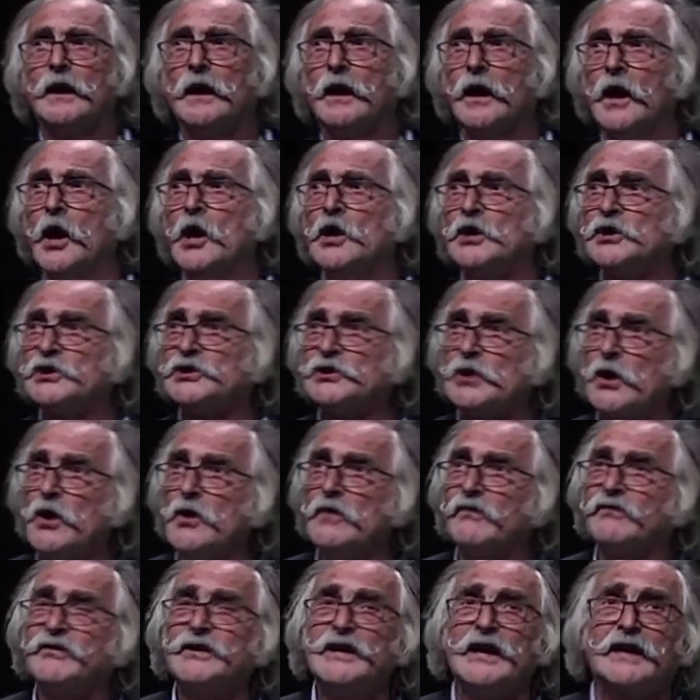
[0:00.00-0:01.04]
So the
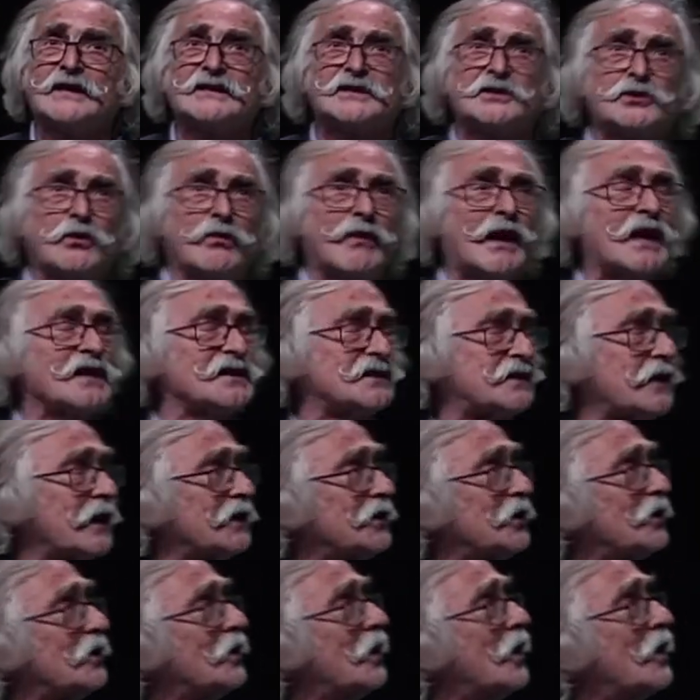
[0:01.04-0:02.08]

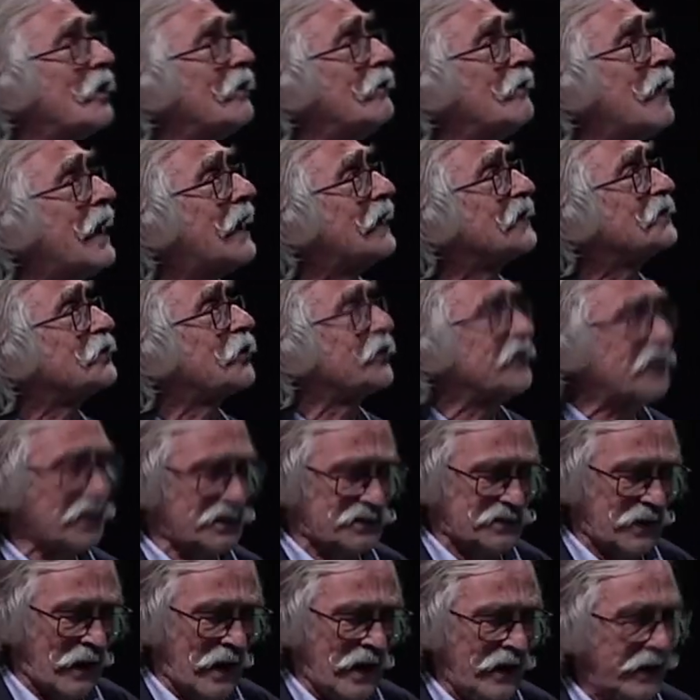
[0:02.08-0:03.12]
extracellular matrix
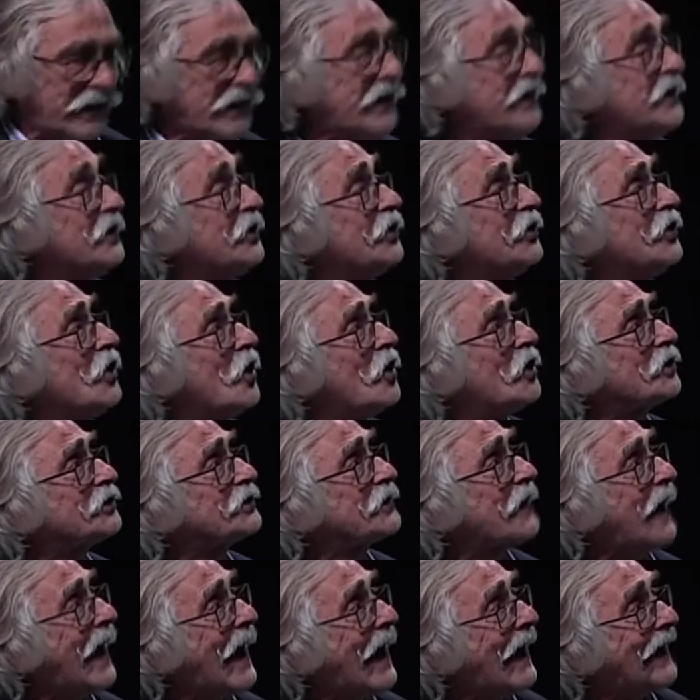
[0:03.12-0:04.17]
is not
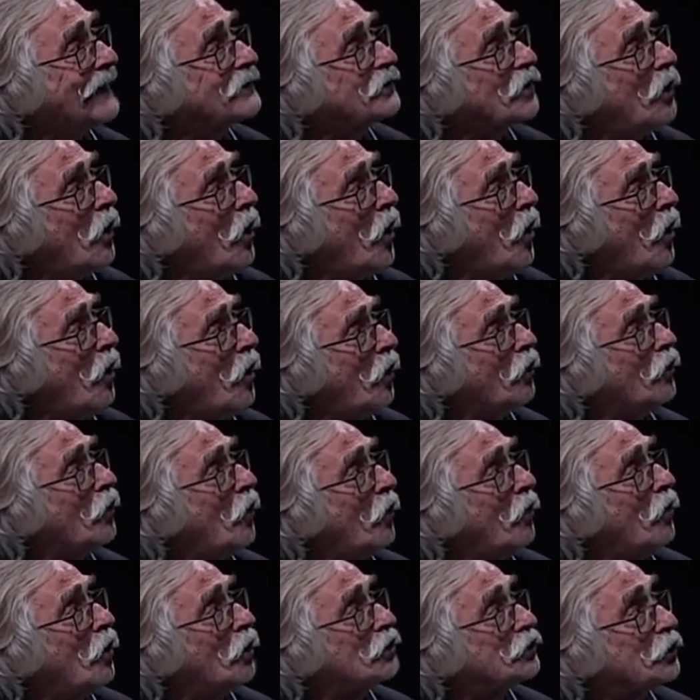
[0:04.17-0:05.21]
at all
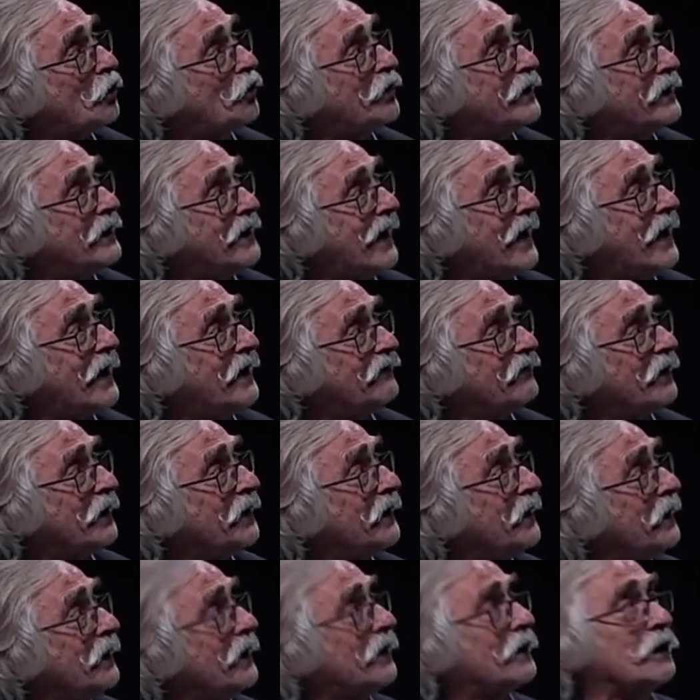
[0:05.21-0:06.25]
what we have
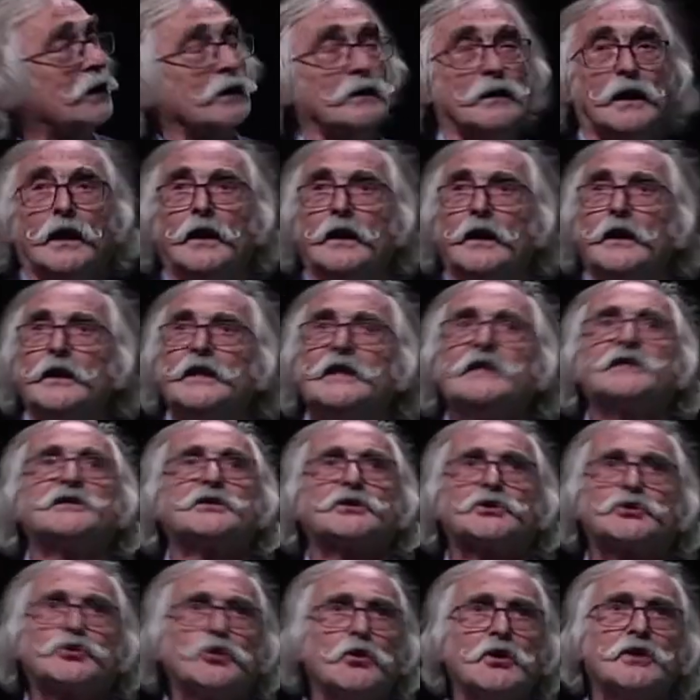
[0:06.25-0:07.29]
here. It's
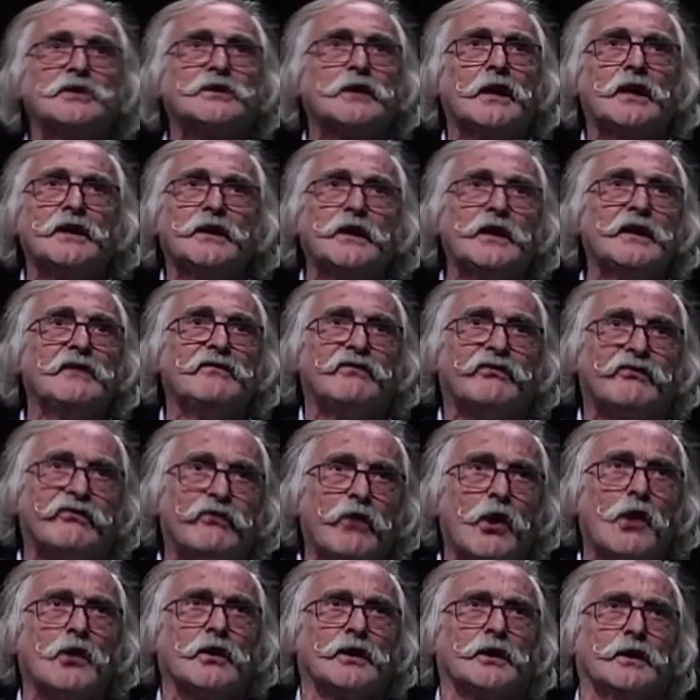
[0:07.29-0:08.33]
totally wrong.